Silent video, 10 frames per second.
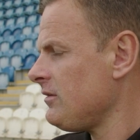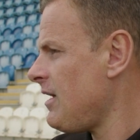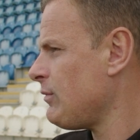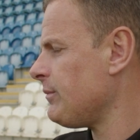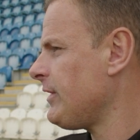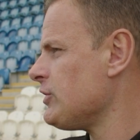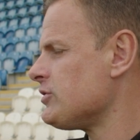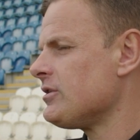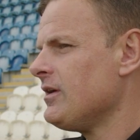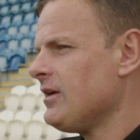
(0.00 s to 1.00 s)
Yeah, but
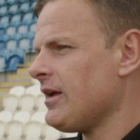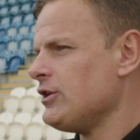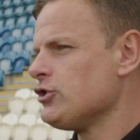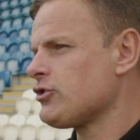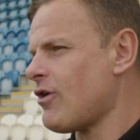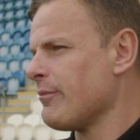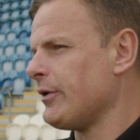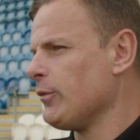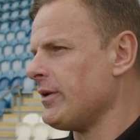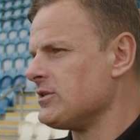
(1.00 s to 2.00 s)
because he's just
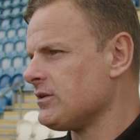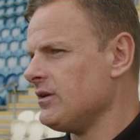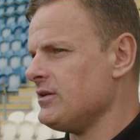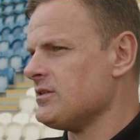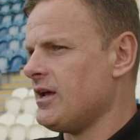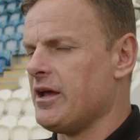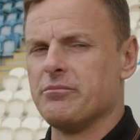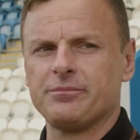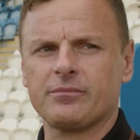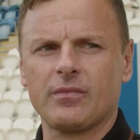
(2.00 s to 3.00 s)
cramping up in
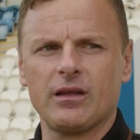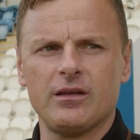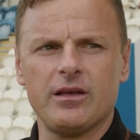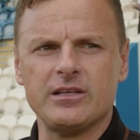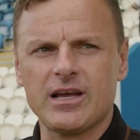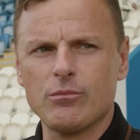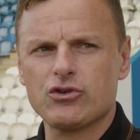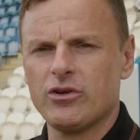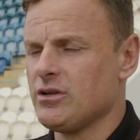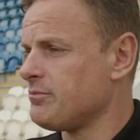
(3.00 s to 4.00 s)
his
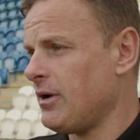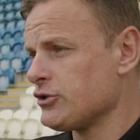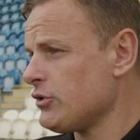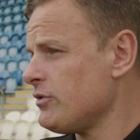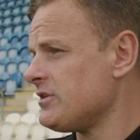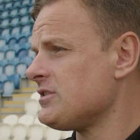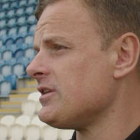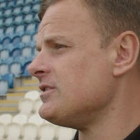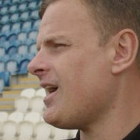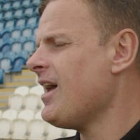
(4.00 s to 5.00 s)
hamstrings. As soon as he
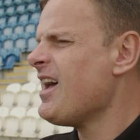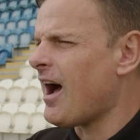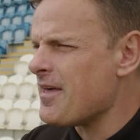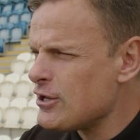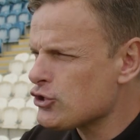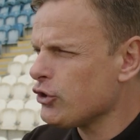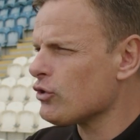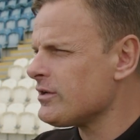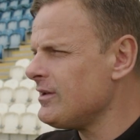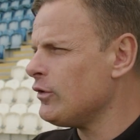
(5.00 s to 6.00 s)
sees that, and then he just
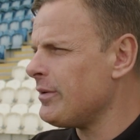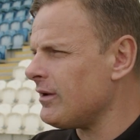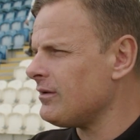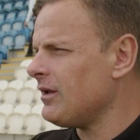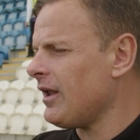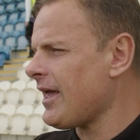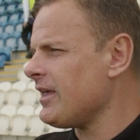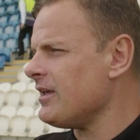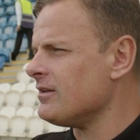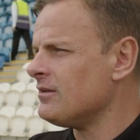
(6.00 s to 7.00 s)
looked a little bit
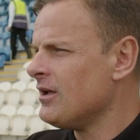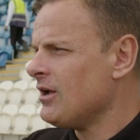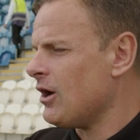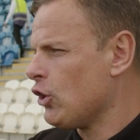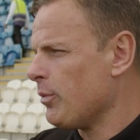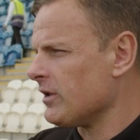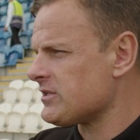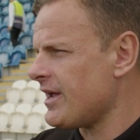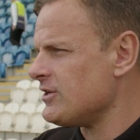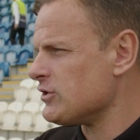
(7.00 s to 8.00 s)
leggy in a couple of
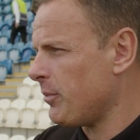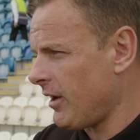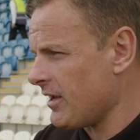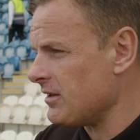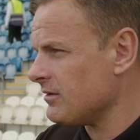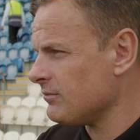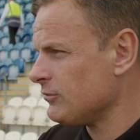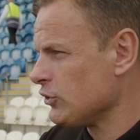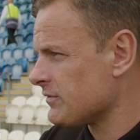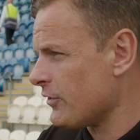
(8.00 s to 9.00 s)
stages of play
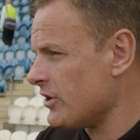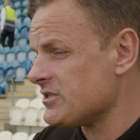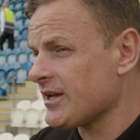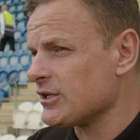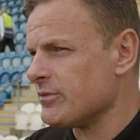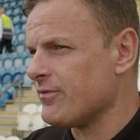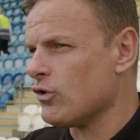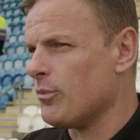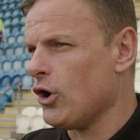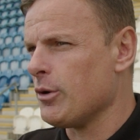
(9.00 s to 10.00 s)
just 30 seconds
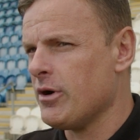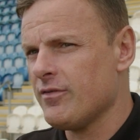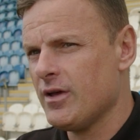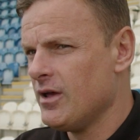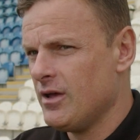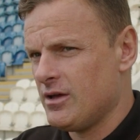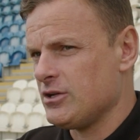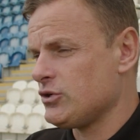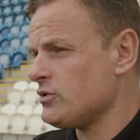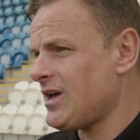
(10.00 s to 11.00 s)
before I brought him off.
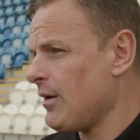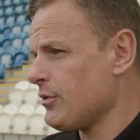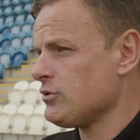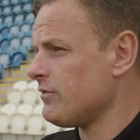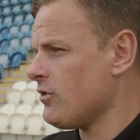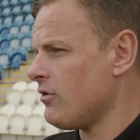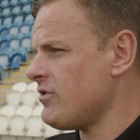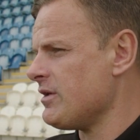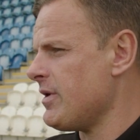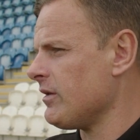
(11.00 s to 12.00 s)
As soon as that happens, we've got a
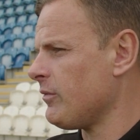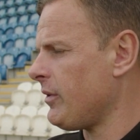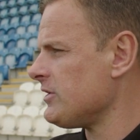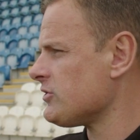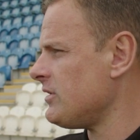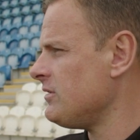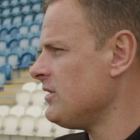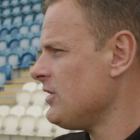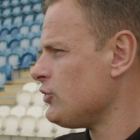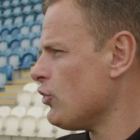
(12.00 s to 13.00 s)
ready-made replacement in
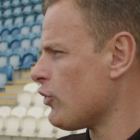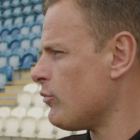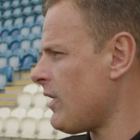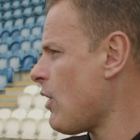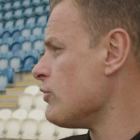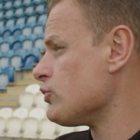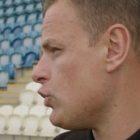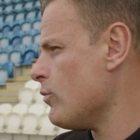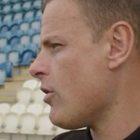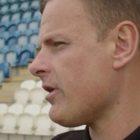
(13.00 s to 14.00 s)
Jordan Brown, who's
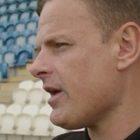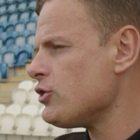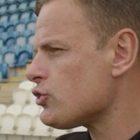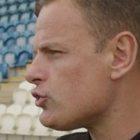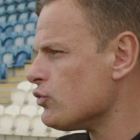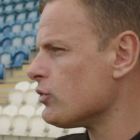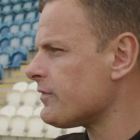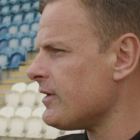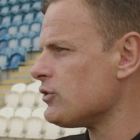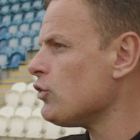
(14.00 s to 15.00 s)
come on again, just shores
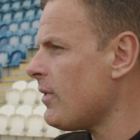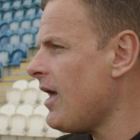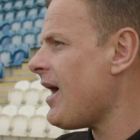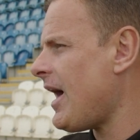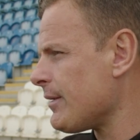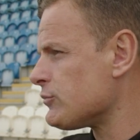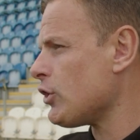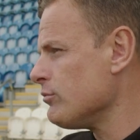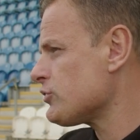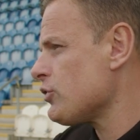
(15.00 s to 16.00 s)
things up. Adam
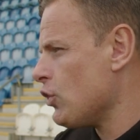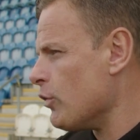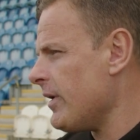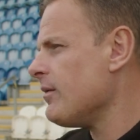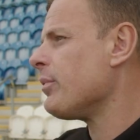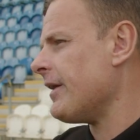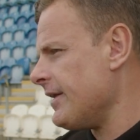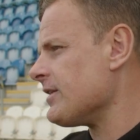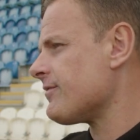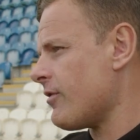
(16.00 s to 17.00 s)
Thompson come in, played
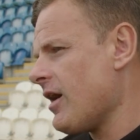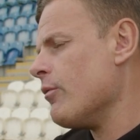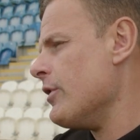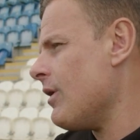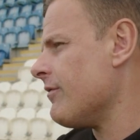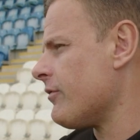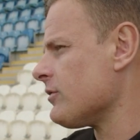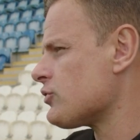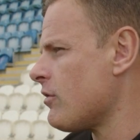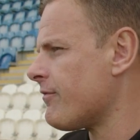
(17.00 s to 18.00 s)
against Frank. We know how
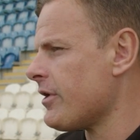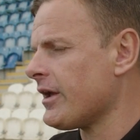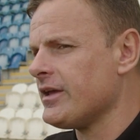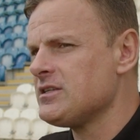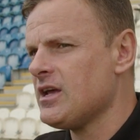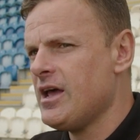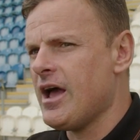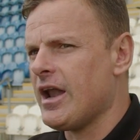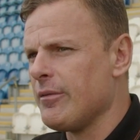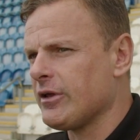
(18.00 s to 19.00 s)
strong Frank is,
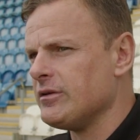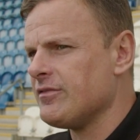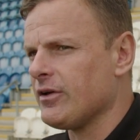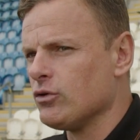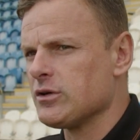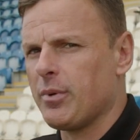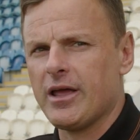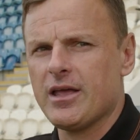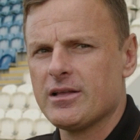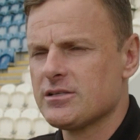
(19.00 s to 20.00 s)
and they've been difficult to
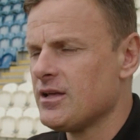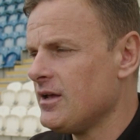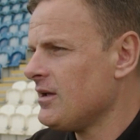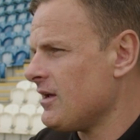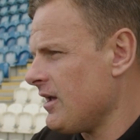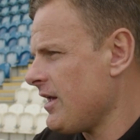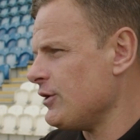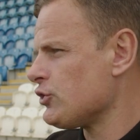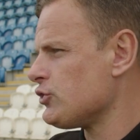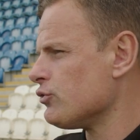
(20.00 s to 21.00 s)
play against. Again,
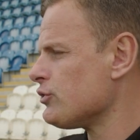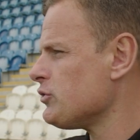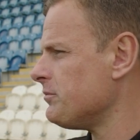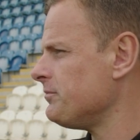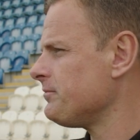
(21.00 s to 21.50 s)
he just shored us up.